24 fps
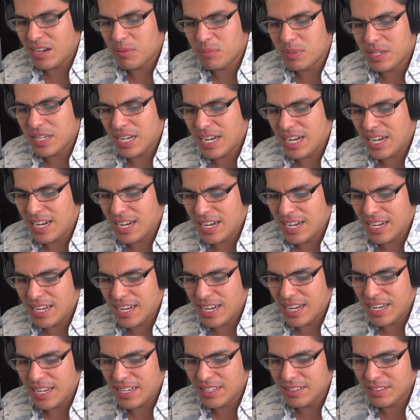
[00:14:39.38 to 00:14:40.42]
mean,
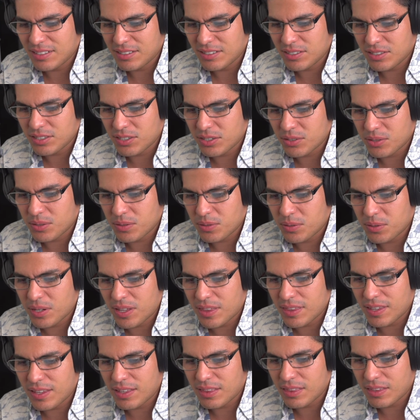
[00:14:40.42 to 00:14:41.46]
I hate to disagree with you. I
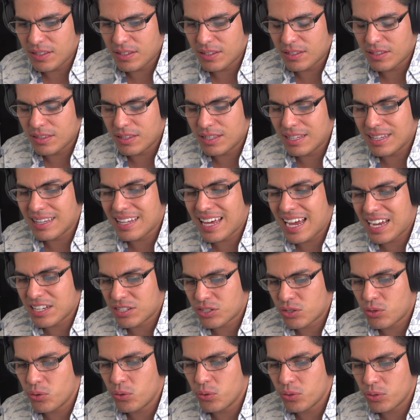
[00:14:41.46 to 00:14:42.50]
think the
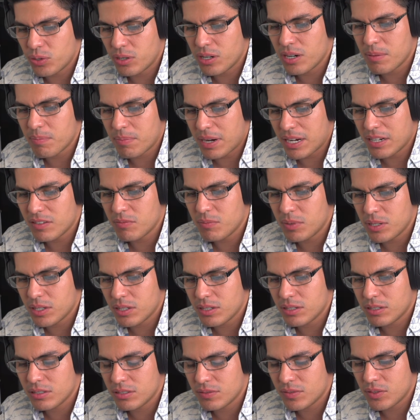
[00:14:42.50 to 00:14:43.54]
last quarter, it might have been
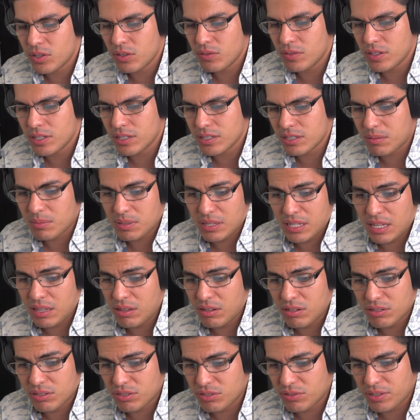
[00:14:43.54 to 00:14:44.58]
because of COVID because, I mean, they
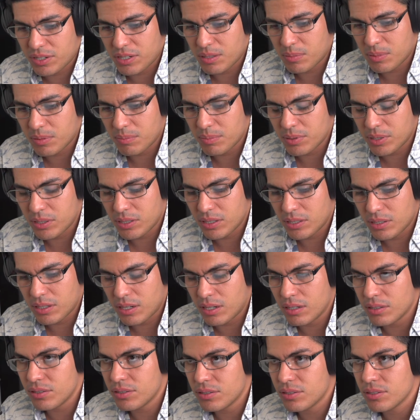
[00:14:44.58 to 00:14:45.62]
lost straight up $1 billion
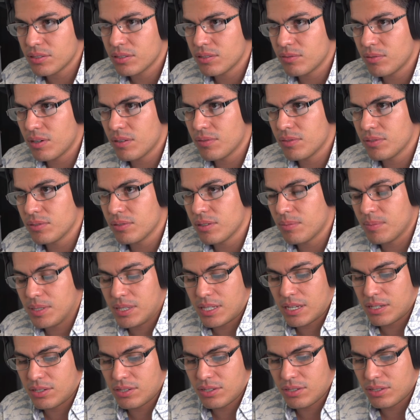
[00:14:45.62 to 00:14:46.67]
in revenue. I mean,
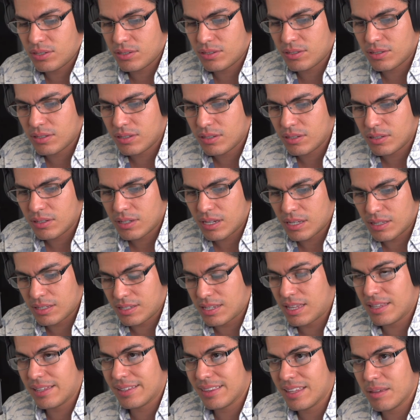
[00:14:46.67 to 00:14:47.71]
that's just And it's
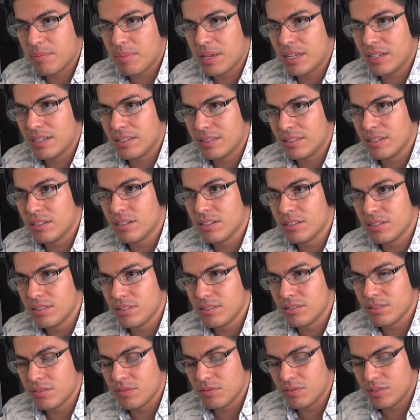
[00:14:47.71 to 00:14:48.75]
not like they make
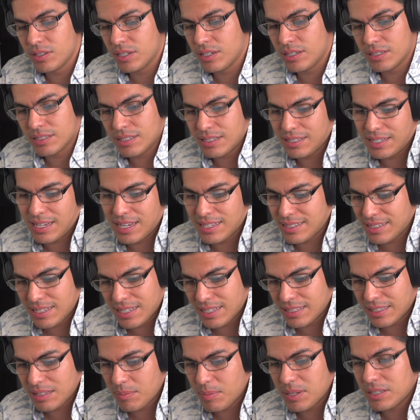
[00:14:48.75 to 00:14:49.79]
it's not
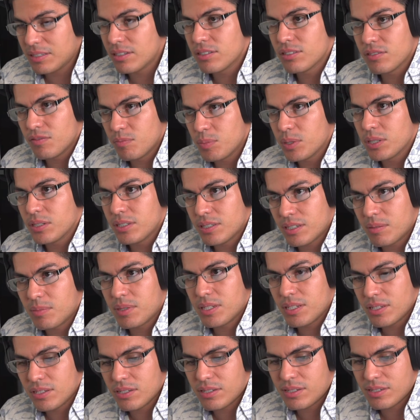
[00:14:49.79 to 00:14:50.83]
like they make tons of billions. I mean,
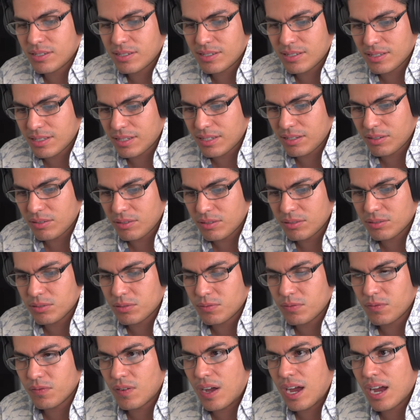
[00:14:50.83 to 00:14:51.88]
it's just like,
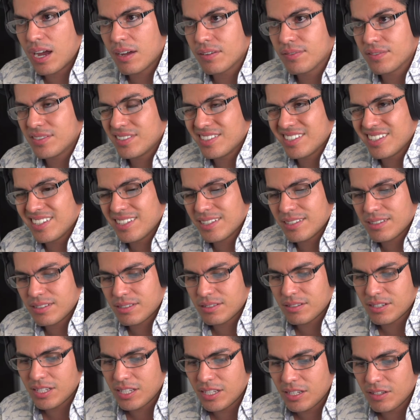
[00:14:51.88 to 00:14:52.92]
5, 6,
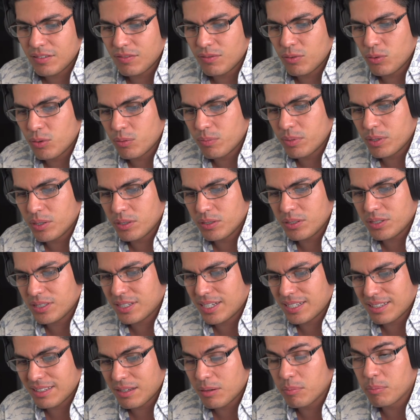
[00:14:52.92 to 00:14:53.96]
4 billion.
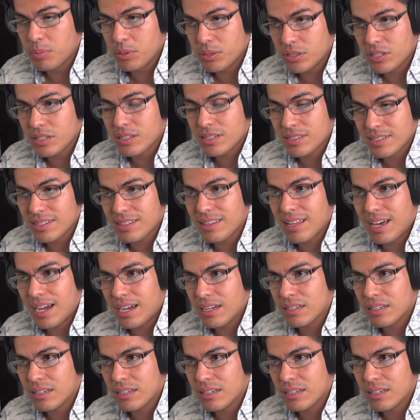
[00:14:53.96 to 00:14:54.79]
Like a billion is a lot.